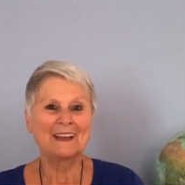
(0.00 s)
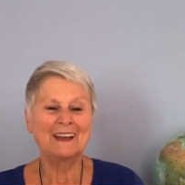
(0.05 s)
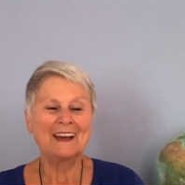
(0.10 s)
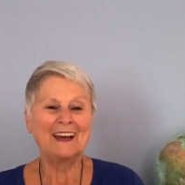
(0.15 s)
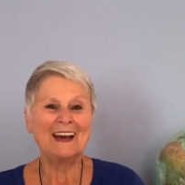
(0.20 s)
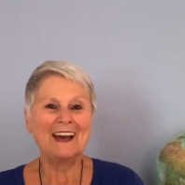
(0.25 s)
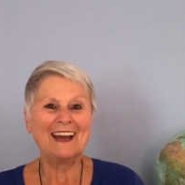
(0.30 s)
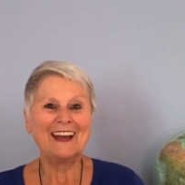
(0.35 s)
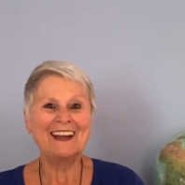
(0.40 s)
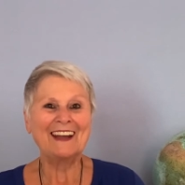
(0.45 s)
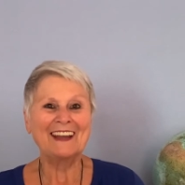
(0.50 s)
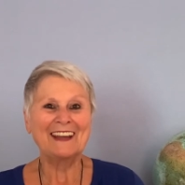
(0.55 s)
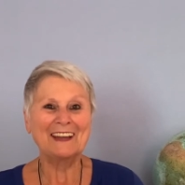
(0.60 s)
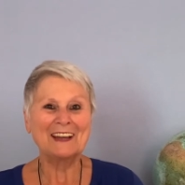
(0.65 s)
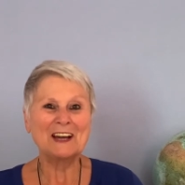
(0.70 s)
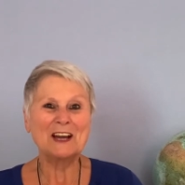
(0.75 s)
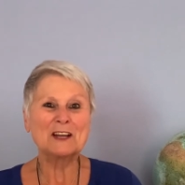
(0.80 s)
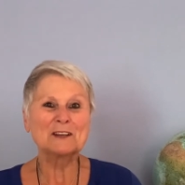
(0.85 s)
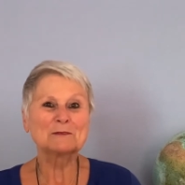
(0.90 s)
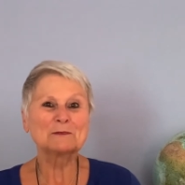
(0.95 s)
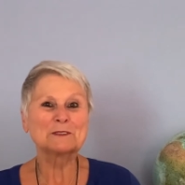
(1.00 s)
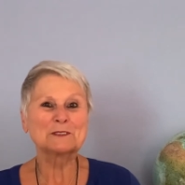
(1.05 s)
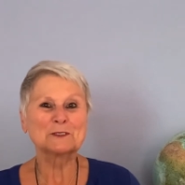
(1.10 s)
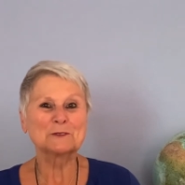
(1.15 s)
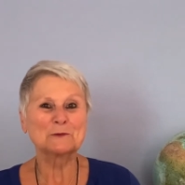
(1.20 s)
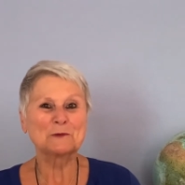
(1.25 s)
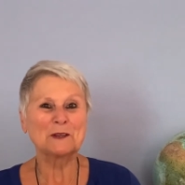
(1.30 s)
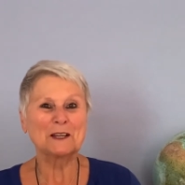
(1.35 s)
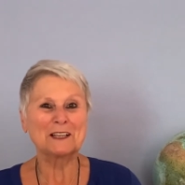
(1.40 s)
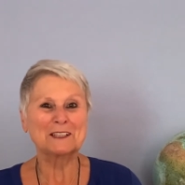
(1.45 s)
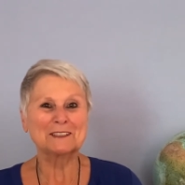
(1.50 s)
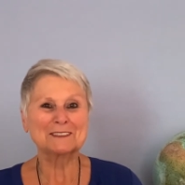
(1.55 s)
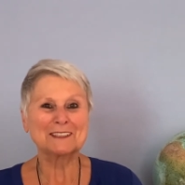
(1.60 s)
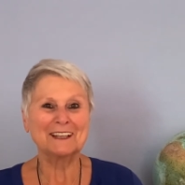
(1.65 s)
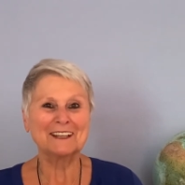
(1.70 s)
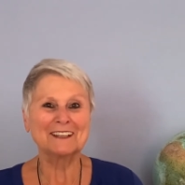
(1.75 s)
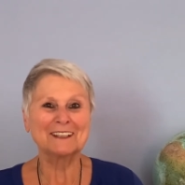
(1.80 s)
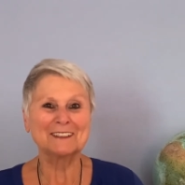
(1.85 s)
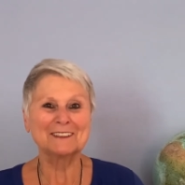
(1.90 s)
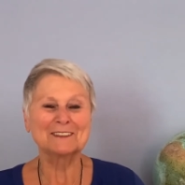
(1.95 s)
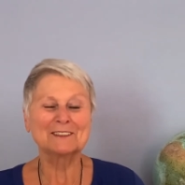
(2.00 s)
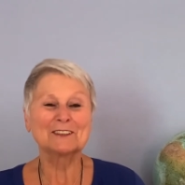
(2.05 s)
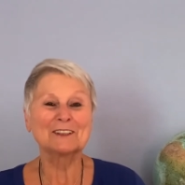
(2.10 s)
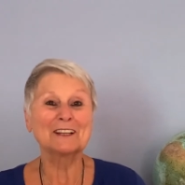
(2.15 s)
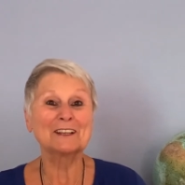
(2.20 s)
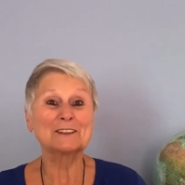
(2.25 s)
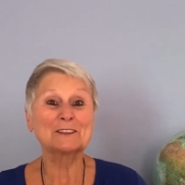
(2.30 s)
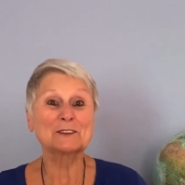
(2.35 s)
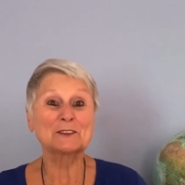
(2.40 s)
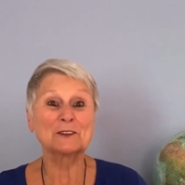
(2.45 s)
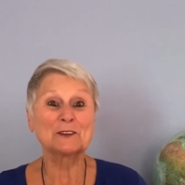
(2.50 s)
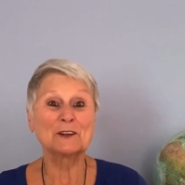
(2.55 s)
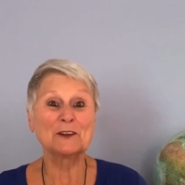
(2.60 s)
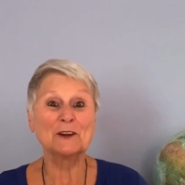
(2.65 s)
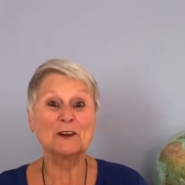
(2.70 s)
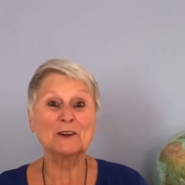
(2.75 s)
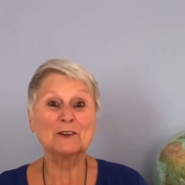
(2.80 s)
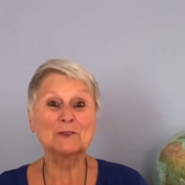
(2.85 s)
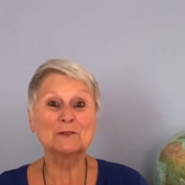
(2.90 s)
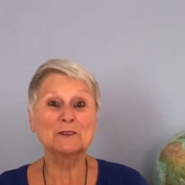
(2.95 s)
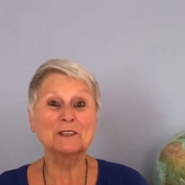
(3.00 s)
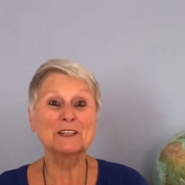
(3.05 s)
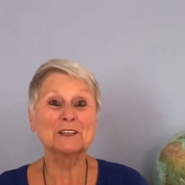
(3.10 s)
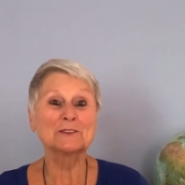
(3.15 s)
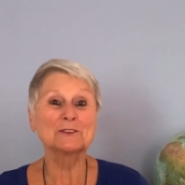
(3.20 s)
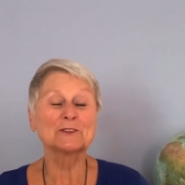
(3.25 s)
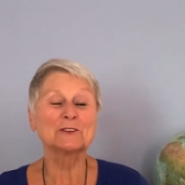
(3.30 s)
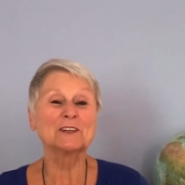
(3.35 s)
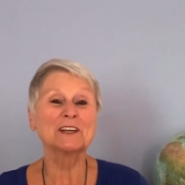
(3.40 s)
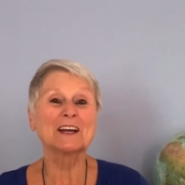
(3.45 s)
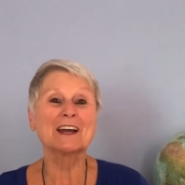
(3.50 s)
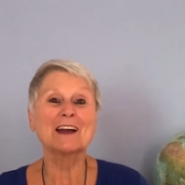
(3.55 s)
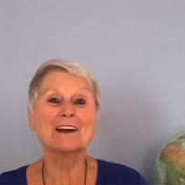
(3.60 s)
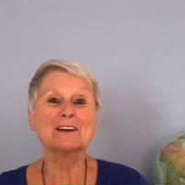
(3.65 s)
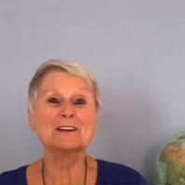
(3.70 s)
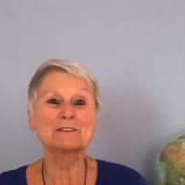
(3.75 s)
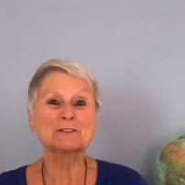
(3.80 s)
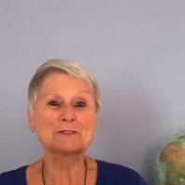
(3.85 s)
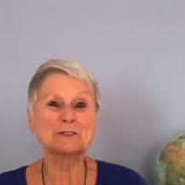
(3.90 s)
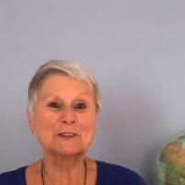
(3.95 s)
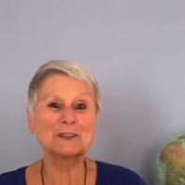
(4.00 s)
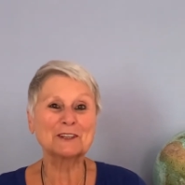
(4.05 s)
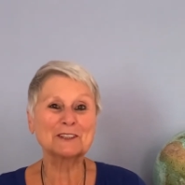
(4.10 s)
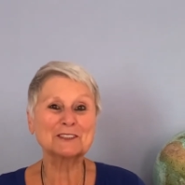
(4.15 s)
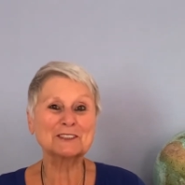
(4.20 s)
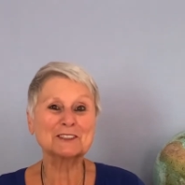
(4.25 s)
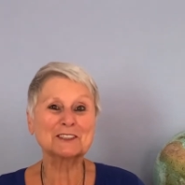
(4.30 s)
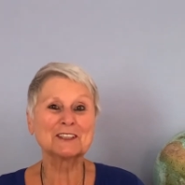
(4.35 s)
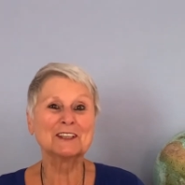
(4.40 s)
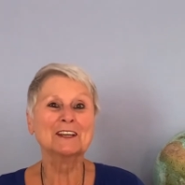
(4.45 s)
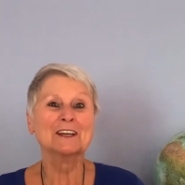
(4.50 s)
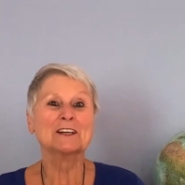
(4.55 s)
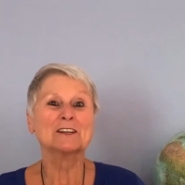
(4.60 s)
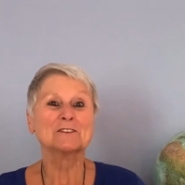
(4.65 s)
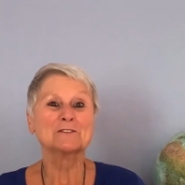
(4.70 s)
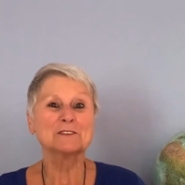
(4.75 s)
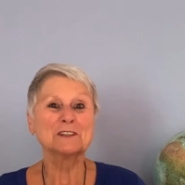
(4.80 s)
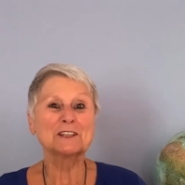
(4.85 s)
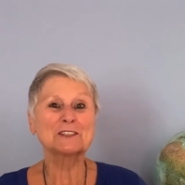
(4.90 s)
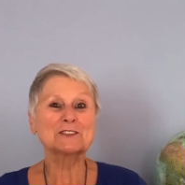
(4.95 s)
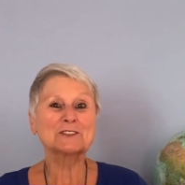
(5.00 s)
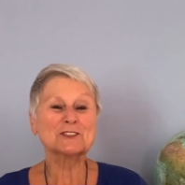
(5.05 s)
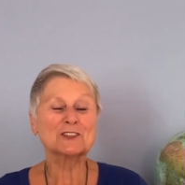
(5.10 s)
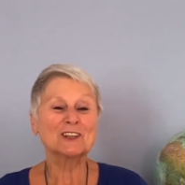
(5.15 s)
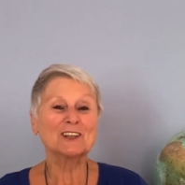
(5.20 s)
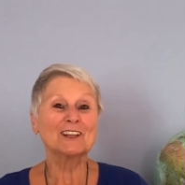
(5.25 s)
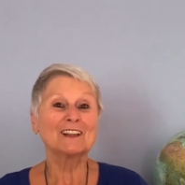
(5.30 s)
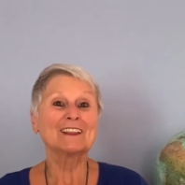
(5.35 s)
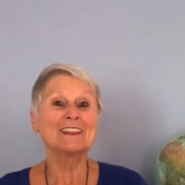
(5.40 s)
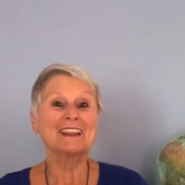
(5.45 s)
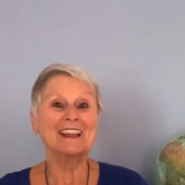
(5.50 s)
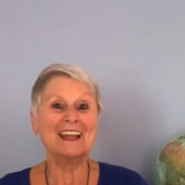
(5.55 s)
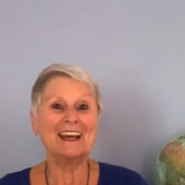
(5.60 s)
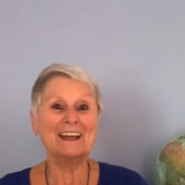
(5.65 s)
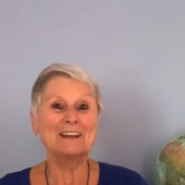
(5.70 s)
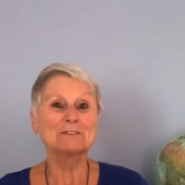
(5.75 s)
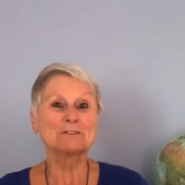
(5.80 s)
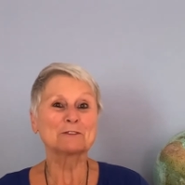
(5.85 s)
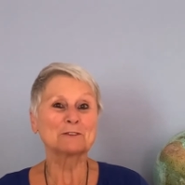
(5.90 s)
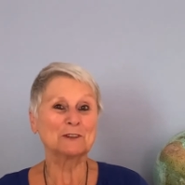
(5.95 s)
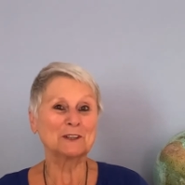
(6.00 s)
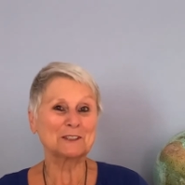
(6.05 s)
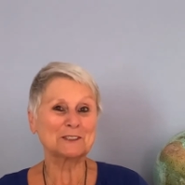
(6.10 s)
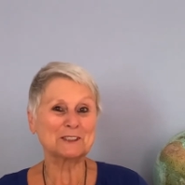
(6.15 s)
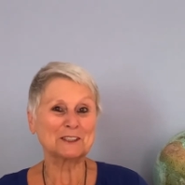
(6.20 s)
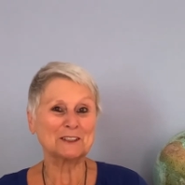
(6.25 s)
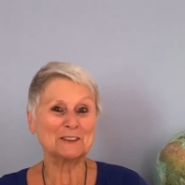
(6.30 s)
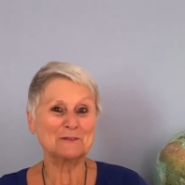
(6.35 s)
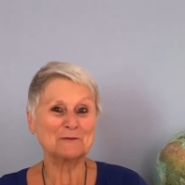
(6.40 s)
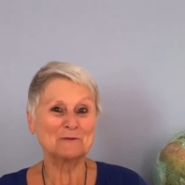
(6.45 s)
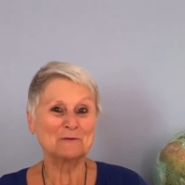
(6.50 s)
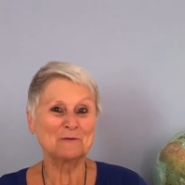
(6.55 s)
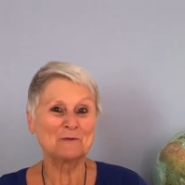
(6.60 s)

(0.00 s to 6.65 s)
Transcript: Hi, I'm super excited to let you know we are doing our first virtual live workshop.